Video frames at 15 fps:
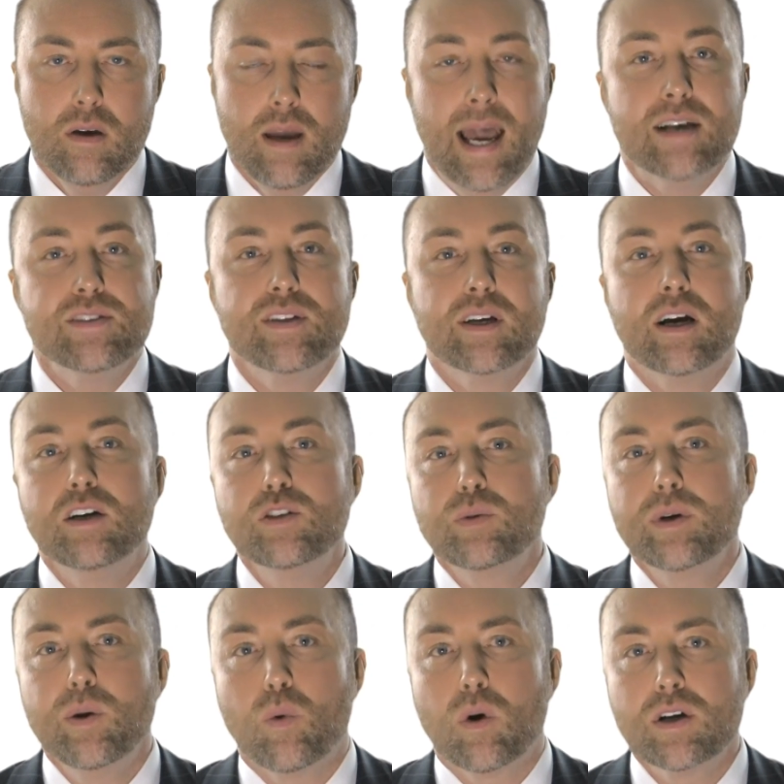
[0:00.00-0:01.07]
As the
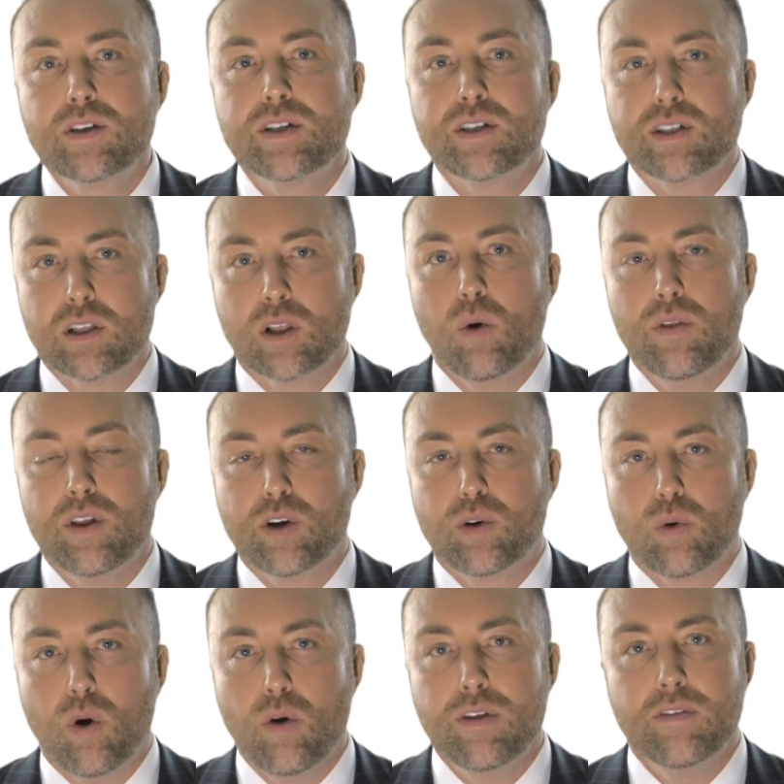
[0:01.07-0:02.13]
country works to slow the
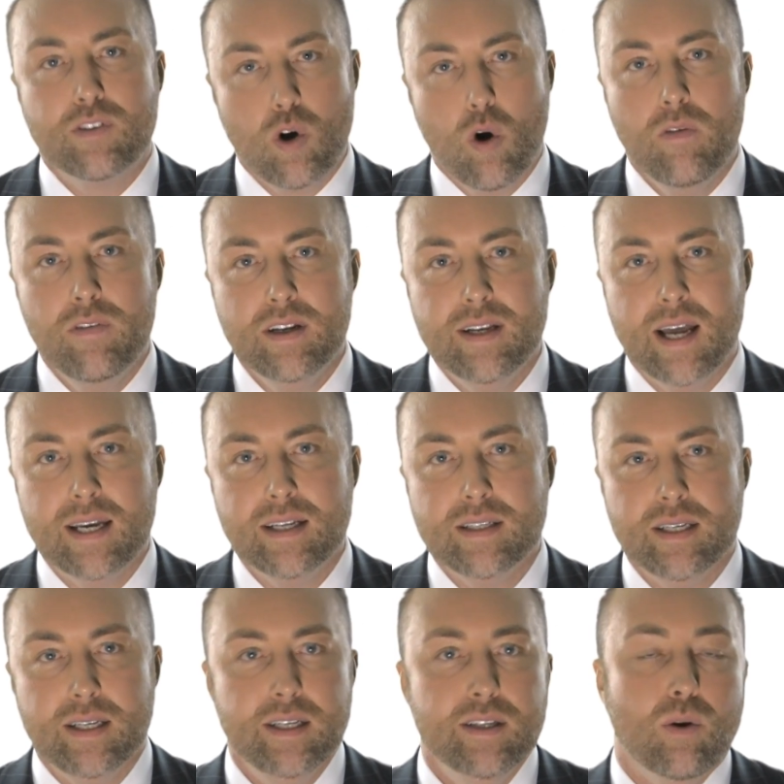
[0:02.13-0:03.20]
growth of
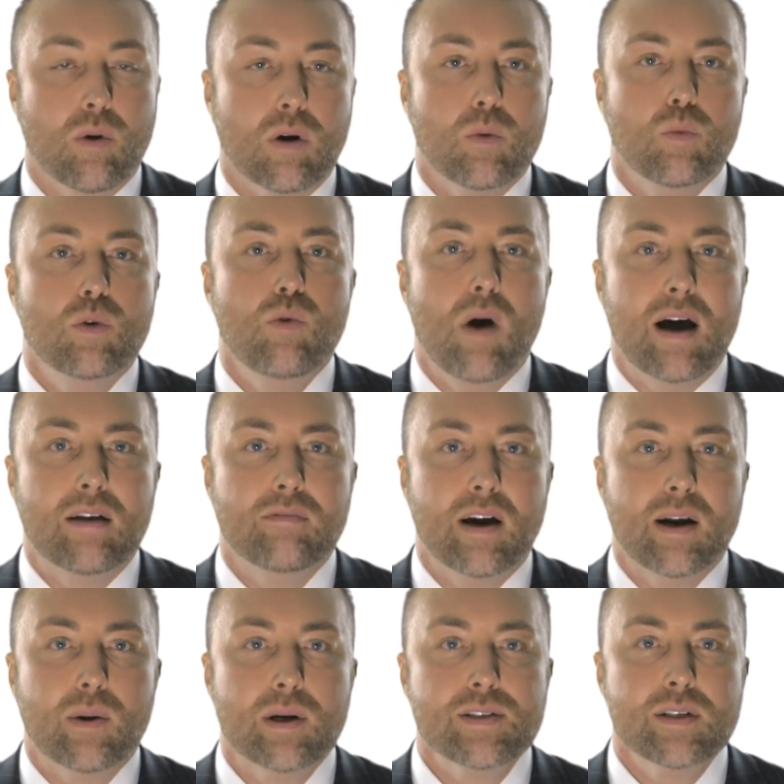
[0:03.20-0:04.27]
COVID-19 or Wuhan
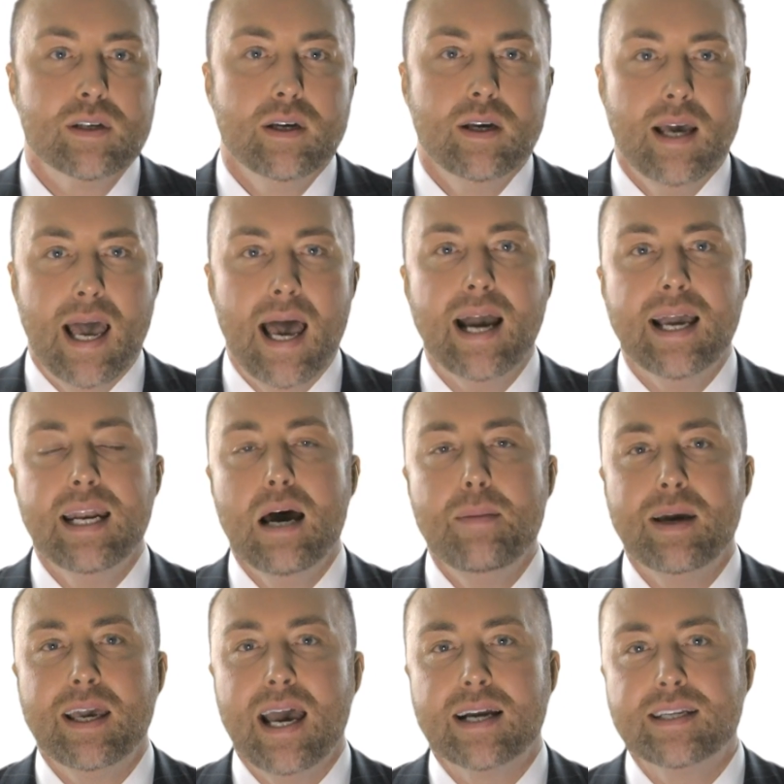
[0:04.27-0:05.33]
virus,
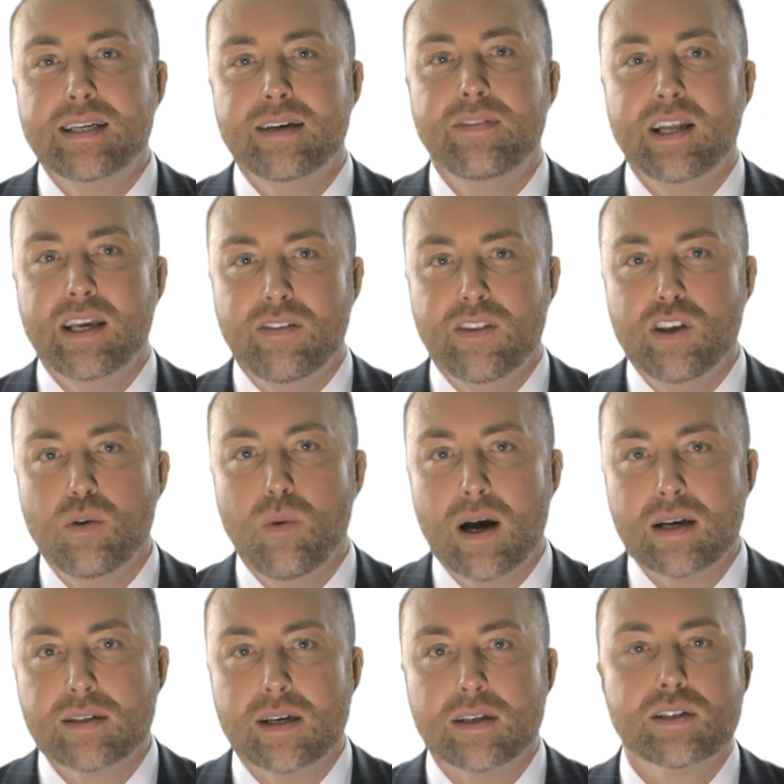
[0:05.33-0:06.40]
economic activity in the
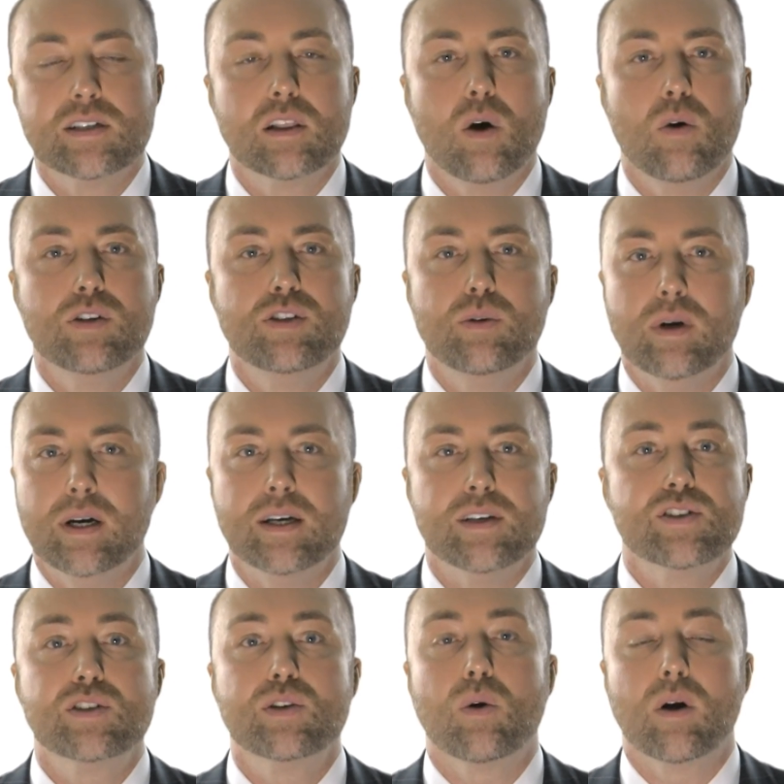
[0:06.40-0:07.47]
U.S. has slowed to a
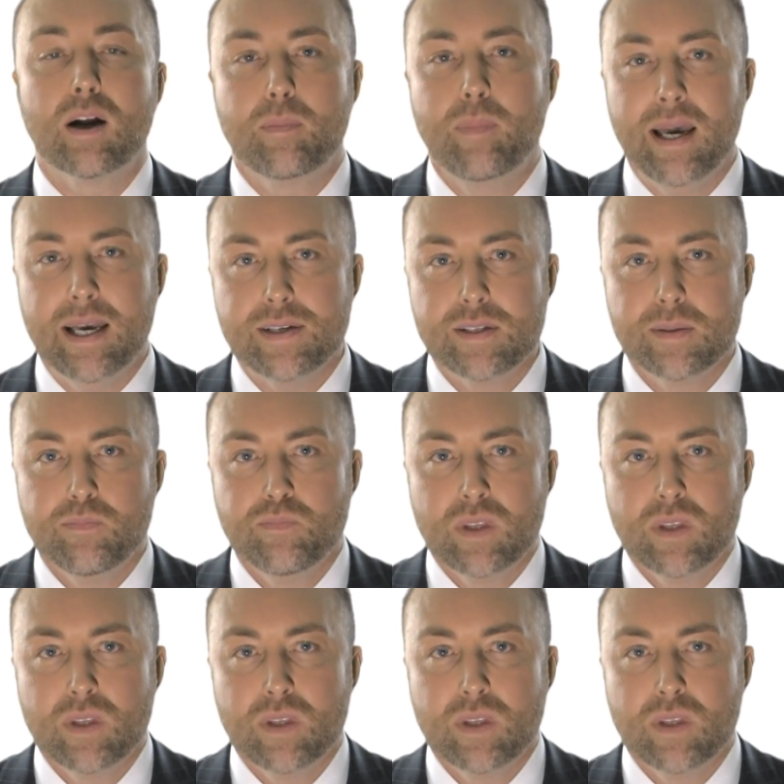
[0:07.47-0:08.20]
historic pace.